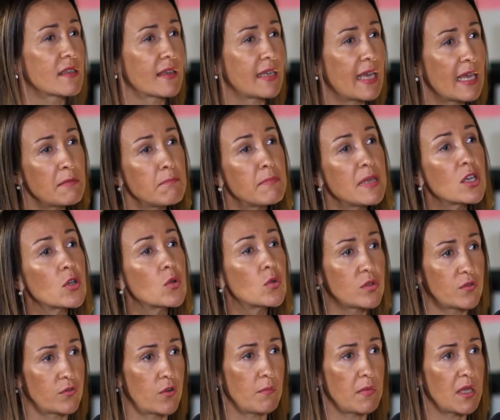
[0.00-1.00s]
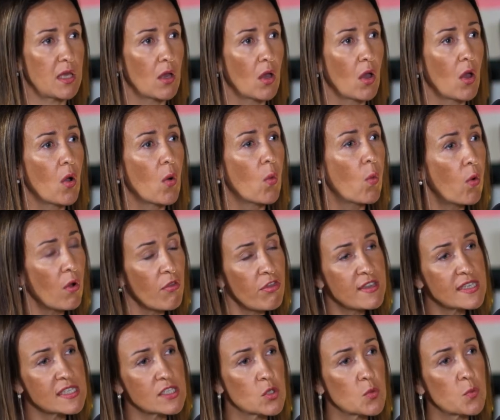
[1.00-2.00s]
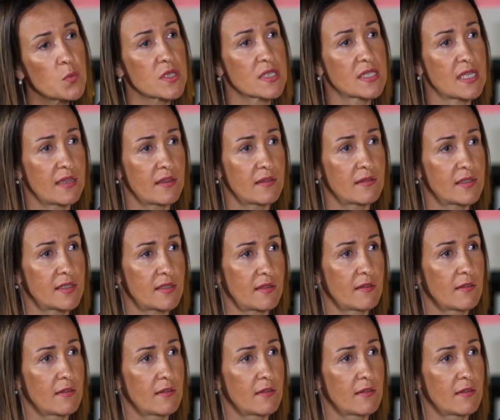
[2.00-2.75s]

can be good for me, what this 2%